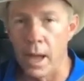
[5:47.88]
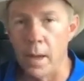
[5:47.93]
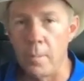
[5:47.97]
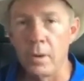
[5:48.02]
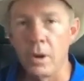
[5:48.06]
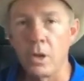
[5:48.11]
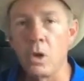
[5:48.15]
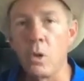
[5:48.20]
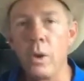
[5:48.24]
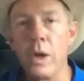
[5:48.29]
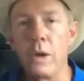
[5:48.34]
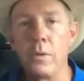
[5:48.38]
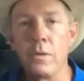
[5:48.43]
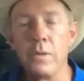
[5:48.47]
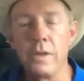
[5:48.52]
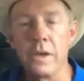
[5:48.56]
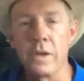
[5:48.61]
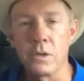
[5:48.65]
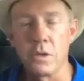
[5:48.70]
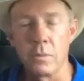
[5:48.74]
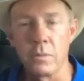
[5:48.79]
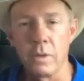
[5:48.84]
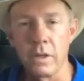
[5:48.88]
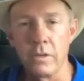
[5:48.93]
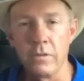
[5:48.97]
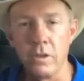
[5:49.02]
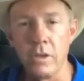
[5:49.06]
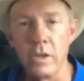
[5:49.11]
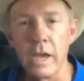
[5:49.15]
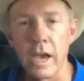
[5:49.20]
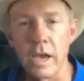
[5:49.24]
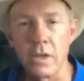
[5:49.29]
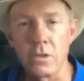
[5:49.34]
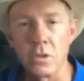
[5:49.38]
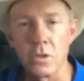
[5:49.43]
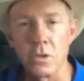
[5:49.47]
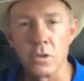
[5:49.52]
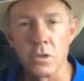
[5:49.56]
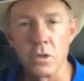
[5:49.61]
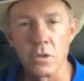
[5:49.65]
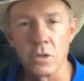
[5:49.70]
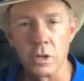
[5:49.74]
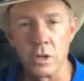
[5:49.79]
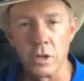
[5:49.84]
I'm going to quit with this. I'm going to give you guys
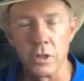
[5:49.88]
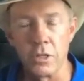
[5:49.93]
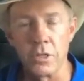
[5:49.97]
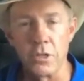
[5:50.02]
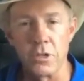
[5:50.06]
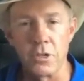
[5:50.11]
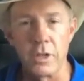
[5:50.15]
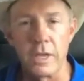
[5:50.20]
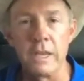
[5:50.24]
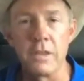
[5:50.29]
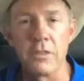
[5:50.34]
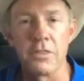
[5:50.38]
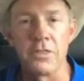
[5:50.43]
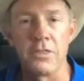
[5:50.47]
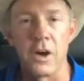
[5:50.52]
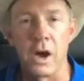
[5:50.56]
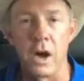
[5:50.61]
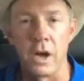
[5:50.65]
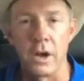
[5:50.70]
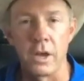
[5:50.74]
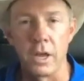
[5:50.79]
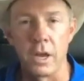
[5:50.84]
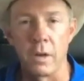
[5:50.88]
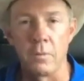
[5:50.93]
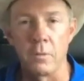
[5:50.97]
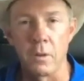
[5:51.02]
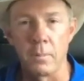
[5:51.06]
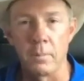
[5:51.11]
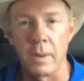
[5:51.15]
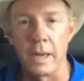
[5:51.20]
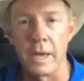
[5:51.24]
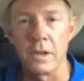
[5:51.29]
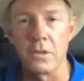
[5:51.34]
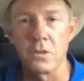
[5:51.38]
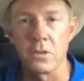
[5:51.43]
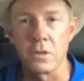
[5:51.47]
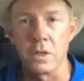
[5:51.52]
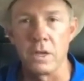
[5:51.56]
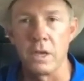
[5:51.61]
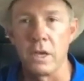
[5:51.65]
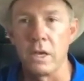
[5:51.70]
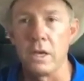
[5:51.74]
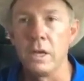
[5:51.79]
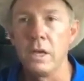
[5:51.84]
this little seed of thought here. I'm going to plant a
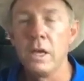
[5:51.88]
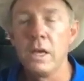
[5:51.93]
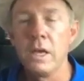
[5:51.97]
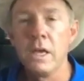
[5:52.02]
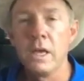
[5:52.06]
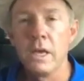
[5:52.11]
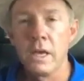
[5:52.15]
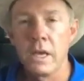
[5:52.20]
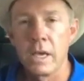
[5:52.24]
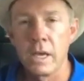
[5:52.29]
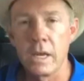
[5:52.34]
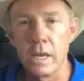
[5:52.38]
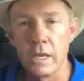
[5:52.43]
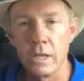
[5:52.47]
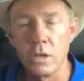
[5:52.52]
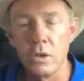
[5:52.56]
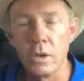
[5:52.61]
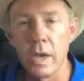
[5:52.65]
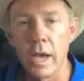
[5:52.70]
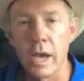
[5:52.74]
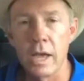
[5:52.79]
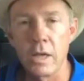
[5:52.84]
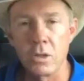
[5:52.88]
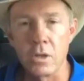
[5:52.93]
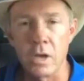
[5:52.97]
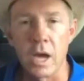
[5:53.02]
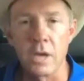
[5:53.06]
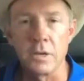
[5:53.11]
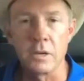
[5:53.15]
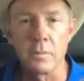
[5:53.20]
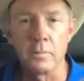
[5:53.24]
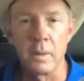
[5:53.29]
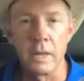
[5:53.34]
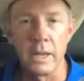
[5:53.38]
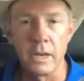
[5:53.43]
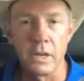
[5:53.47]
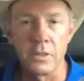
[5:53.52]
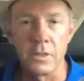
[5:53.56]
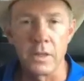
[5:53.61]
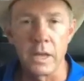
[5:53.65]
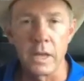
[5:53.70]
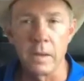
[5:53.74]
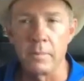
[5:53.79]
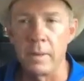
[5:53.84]
seed and let you guys contemplate
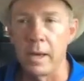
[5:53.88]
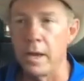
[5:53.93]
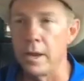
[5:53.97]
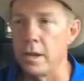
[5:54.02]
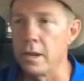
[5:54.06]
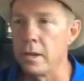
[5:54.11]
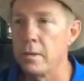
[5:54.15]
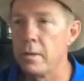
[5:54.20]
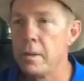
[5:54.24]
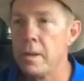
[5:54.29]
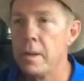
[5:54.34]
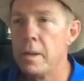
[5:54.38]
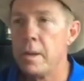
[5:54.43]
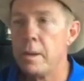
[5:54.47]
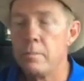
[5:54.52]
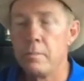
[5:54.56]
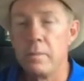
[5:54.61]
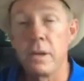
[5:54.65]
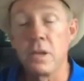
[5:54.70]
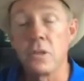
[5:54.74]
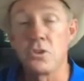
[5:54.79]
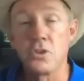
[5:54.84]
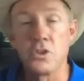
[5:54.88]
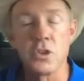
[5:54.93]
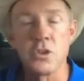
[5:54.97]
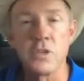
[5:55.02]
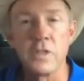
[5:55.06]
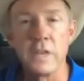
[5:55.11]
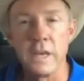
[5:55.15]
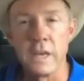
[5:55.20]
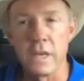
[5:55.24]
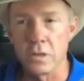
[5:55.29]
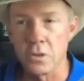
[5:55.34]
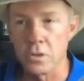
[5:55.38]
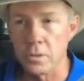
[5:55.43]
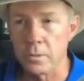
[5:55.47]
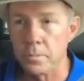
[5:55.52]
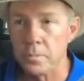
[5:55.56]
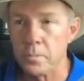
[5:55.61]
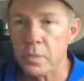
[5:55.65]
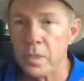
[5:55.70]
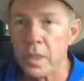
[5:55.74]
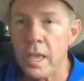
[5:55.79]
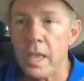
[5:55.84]
and think about it. But it's just this.
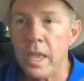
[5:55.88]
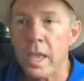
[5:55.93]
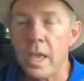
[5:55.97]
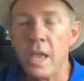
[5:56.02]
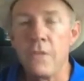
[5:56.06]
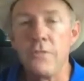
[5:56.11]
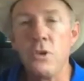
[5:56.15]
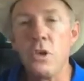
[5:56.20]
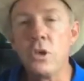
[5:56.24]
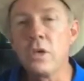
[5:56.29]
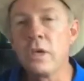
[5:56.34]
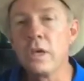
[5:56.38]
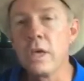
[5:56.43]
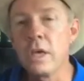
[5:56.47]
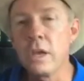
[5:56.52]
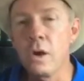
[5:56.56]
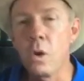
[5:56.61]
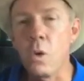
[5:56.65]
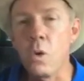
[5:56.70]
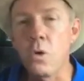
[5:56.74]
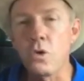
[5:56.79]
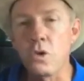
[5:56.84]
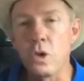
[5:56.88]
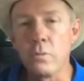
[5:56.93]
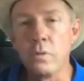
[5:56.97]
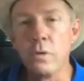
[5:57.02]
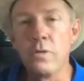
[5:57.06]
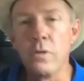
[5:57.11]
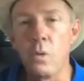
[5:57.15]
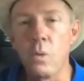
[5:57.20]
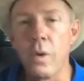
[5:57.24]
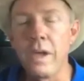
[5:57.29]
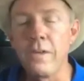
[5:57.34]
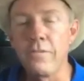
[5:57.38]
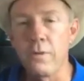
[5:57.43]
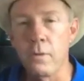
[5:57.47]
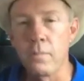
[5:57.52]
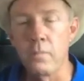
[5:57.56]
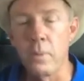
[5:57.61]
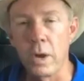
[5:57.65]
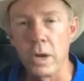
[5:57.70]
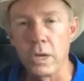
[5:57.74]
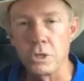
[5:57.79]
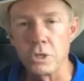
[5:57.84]
If you can get a horse to move away
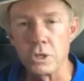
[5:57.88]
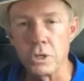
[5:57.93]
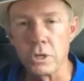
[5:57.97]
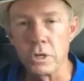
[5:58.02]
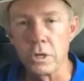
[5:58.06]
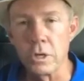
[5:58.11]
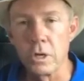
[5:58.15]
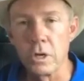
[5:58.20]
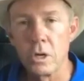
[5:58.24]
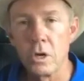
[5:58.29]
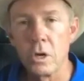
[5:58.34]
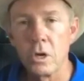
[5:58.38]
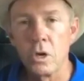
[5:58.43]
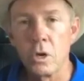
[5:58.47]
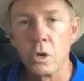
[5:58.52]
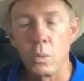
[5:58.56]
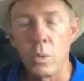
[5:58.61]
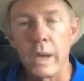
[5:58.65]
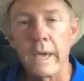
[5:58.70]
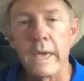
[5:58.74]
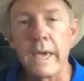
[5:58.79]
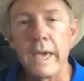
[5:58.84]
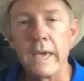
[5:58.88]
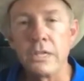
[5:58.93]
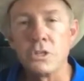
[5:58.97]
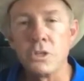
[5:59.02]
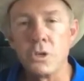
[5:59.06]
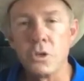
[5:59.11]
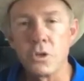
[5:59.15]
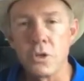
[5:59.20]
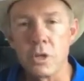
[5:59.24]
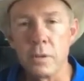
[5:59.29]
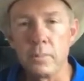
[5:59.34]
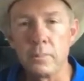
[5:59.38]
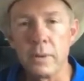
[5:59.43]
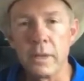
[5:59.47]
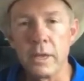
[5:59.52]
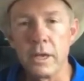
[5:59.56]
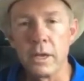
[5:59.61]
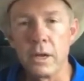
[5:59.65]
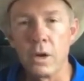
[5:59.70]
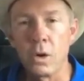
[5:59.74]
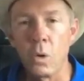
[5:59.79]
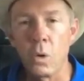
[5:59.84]
from pressure, why can't you simply
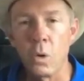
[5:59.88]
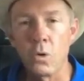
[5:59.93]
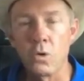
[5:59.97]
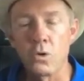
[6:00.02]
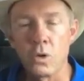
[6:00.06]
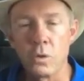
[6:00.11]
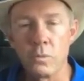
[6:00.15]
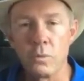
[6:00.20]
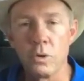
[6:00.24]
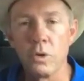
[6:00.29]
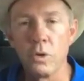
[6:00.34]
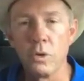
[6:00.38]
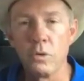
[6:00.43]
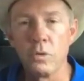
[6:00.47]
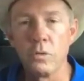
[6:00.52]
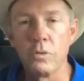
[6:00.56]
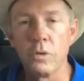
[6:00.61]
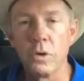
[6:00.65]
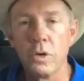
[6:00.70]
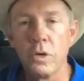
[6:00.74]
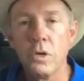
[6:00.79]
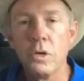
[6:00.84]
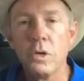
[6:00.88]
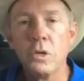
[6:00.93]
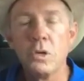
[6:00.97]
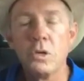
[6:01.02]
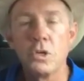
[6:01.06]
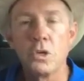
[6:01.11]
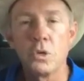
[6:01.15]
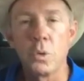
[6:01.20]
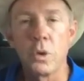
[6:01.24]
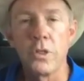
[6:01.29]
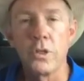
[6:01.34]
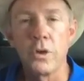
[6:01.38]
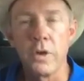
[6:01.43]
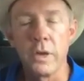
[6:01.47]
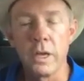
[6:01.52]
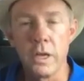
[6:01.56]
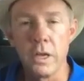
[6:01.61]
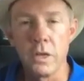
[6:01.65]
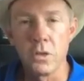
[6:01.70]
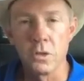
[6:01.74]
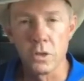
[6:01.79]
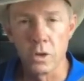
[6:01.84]
get a horse to move to where there
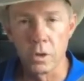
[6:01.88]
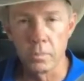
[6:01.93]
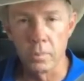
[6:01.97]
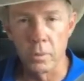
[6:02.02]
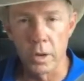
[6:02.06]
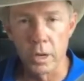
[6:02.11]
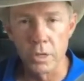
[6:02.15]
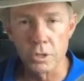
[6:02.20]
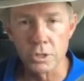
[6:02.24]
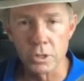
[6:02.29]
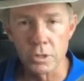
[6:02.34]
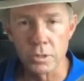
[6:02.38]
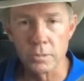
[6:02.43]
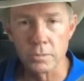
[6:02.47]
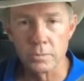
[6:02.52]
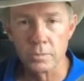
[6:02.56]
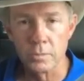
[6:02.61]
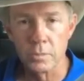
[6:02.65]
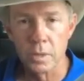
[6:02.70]
is no pressure?